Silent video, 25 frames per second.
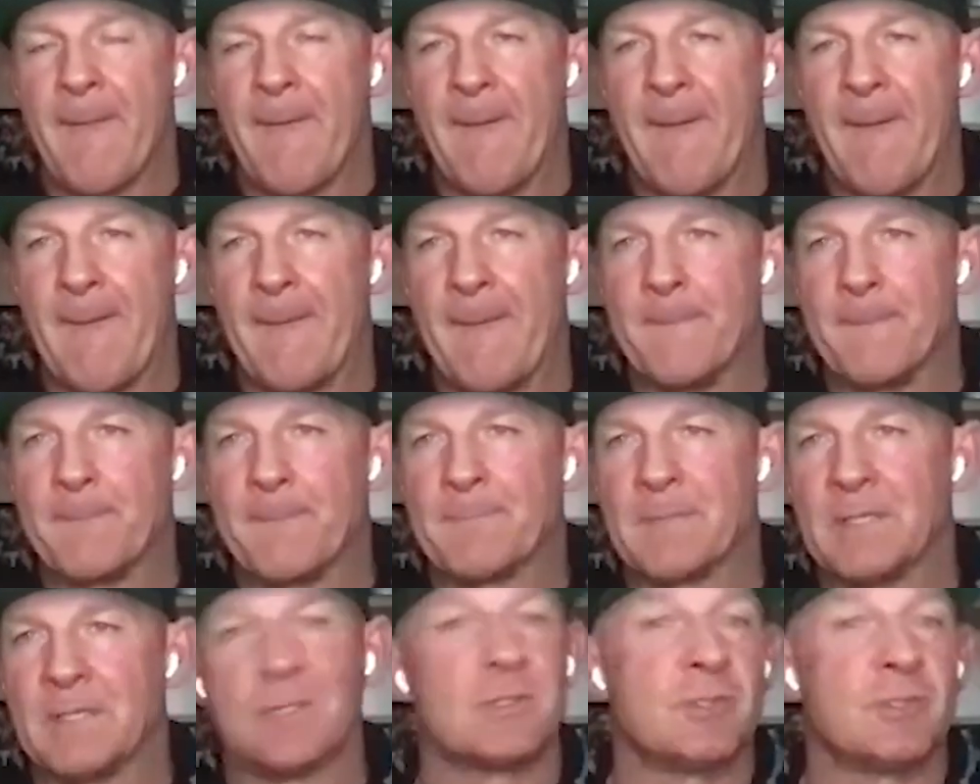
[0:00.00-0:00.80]

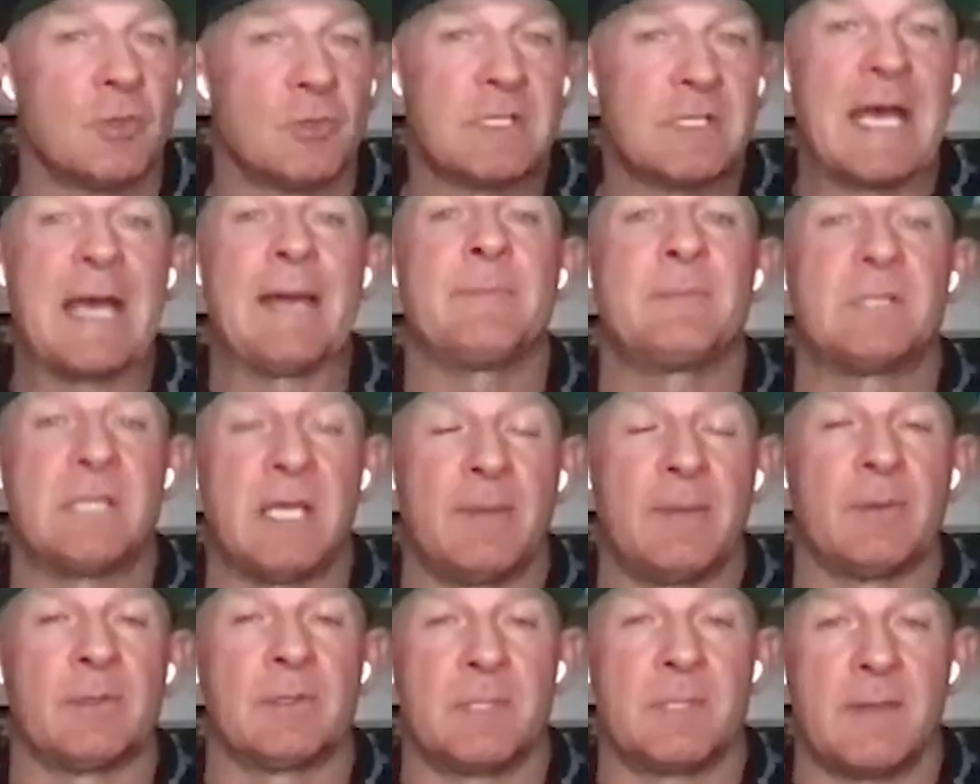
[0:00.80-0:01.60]
And there's no
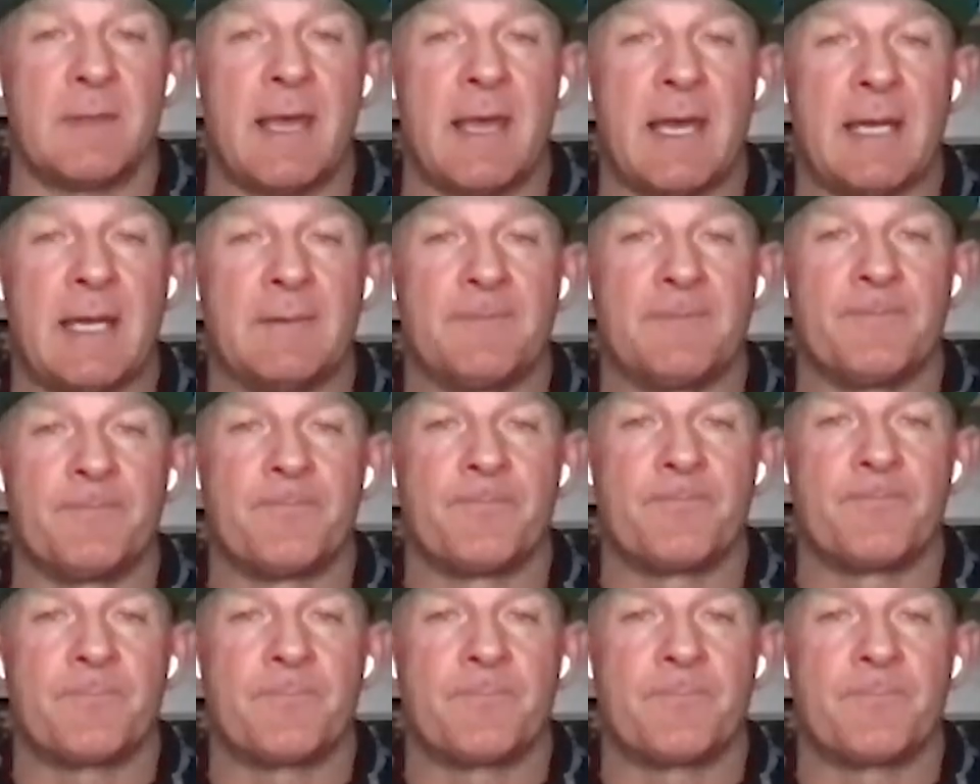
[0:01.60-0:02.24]
timetable to that.